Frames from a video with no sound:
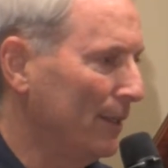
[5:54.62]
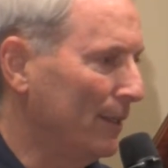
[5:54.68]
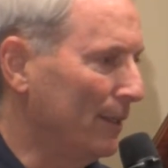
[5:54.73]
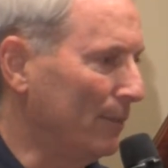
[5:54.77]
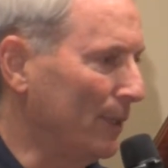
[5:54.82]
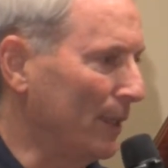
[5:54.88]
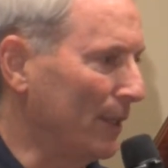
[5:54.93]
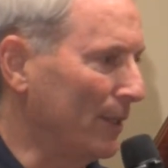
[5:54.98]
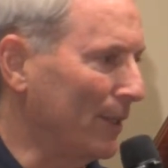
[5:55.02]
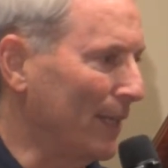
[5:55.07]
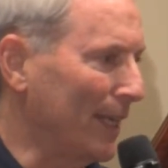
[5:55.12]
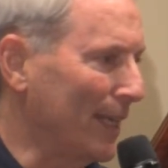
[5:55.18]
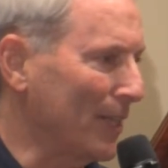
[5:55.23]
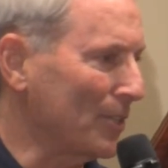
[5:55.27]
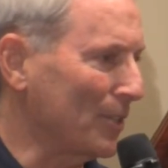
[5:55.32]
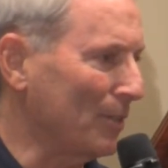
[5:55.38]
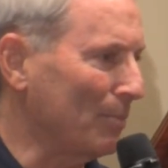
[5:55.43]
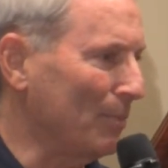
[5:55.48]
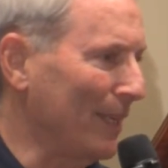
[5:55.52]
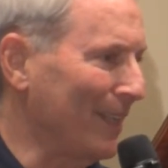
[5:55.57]
But there
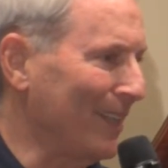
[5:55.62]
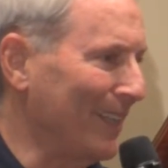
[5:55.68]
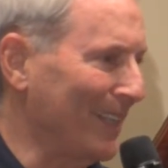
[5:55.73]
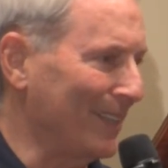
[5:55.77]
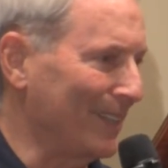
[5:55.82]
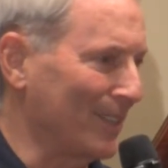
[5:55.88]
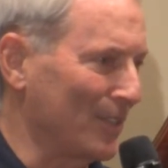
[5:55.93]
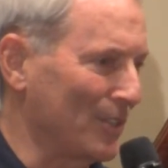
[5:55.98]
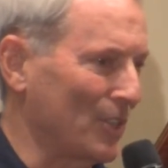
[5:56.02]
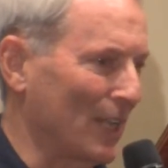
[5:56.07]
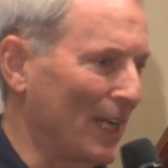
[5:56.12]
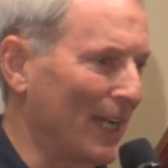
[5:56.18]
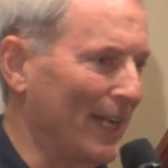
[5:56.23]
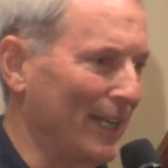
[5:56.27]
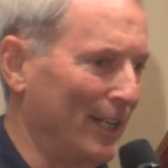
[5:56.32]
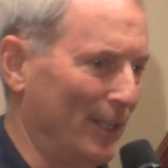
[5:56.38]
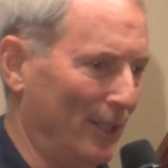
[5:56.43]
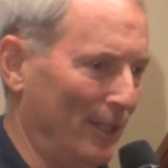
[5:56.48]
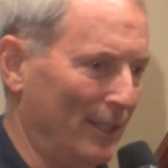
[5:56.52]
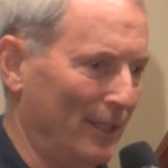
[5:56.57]
has to be that
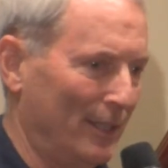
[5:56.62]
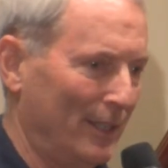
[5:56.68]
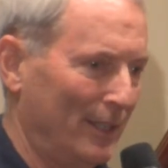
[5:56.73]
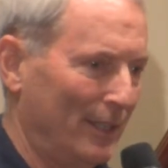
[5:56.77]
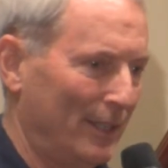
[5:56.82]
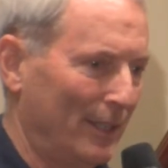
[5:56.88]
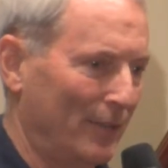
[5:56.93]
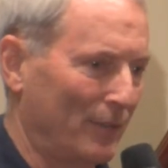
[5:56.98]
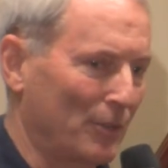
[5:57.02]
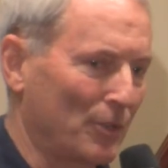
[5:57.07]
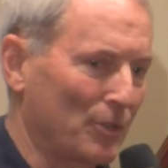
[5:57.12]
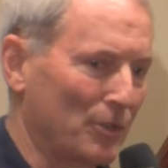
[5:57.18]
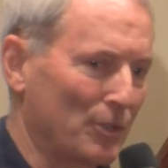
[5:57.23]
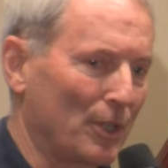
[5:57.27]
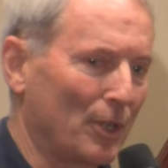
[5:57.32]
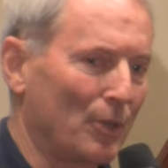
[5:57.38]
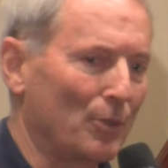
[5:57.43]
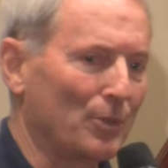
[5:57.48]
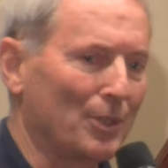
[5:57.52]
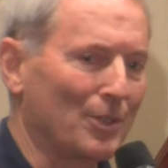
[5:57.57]
desire. If there's
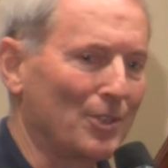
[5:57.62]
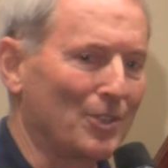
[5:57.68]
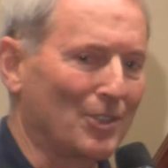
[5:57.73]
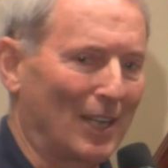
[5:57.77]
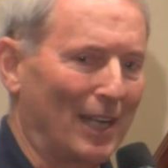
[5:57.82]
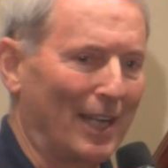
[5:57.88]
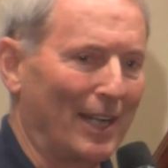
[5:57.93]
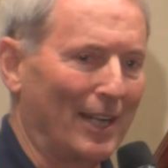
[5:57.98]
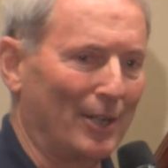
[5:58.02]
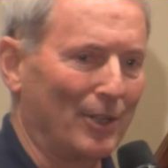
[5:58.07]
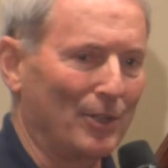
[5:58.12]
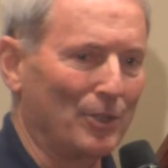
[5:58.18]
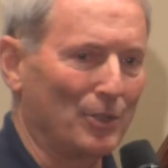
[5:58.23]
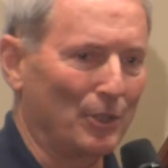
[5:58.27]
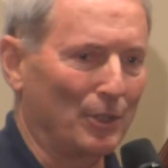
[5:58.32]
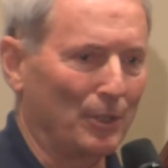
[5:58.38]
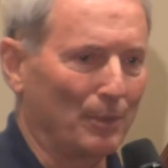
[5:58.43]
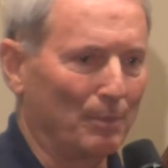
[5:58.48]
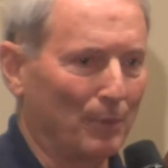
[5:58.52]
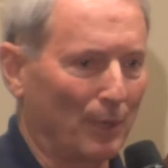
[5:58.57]
no desire
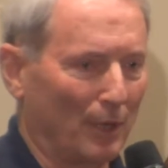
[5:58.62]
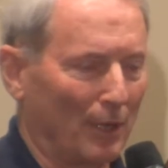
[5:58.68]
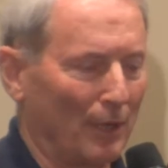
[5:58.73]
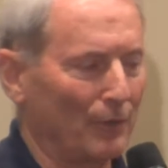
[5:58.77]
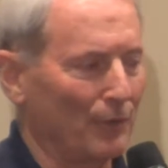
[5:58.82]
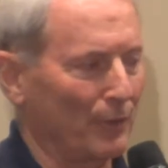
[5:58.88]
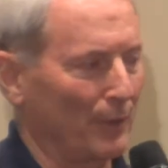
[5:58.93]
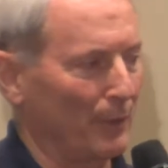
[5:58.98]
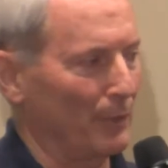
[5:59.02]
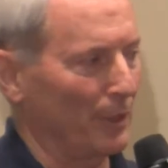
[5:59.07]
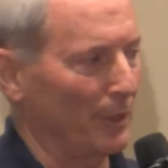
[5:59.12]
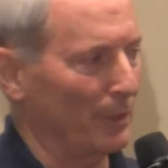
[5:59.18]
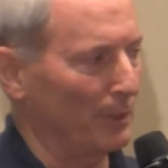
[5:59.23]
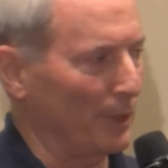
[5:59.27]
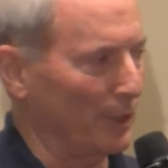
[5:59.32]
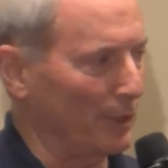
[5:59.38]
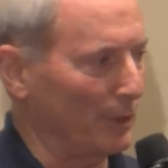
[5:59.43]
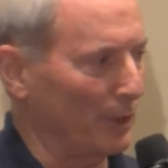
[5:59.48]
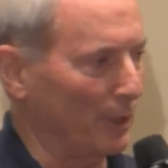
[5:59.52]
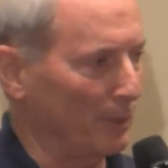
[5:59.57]
to depart from
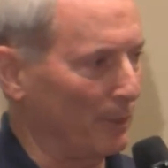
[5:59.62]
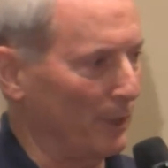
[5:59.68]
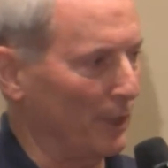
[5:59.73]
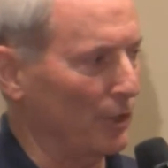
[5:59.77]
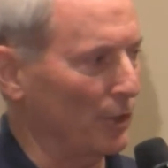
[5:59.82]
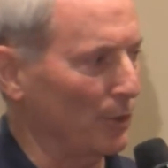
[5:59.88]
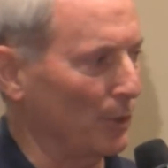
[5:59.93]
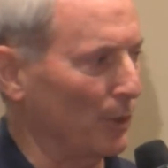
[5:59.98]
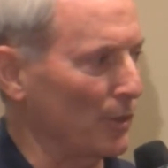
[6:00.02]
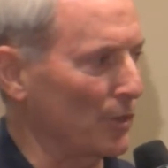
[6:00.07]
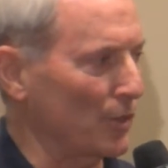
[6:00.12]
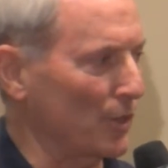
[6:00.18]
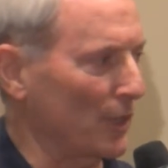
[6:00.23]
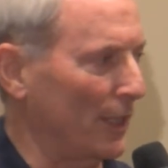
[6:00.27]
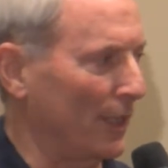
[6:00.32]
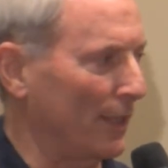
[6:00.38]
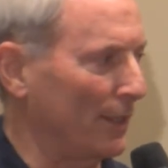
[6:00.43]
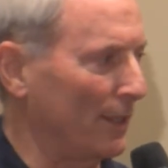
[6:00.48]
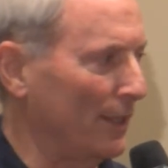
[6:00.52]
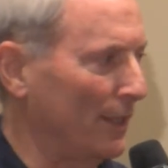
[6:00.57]
habitual
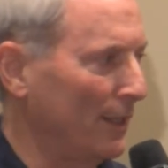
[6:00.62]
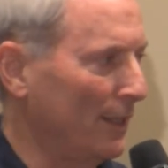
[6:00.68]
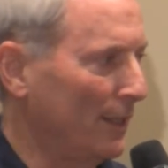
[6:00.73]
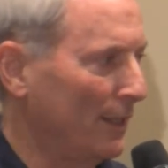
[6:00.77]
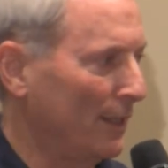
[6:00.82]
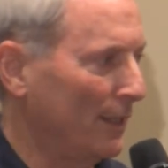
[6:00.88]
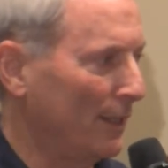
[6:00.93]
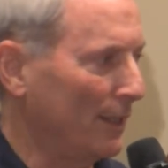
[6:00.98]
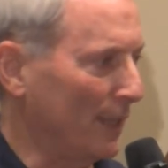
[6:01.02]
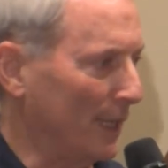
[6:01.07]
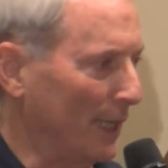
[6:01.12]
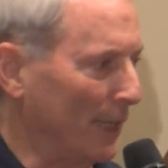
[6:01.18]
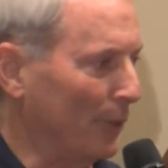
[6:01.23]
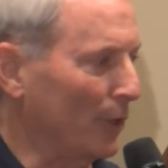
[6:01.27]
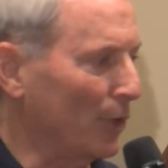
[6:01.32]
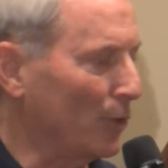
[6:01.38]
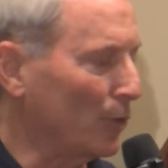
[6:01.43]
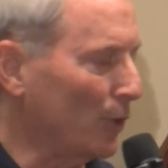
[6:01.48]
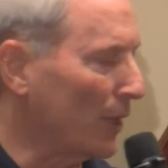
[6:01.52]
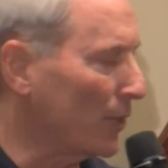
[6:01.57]
sin, then I
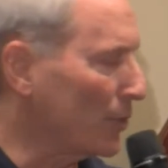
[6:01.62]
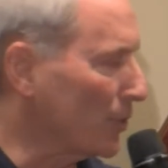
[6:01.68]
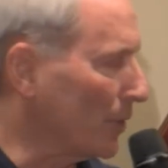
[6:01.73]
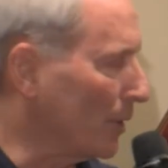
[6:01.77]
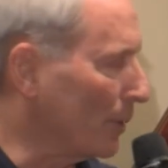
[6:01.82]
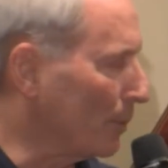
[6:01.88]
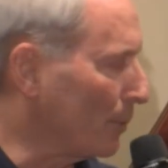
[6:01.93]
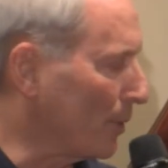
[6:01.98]
would question the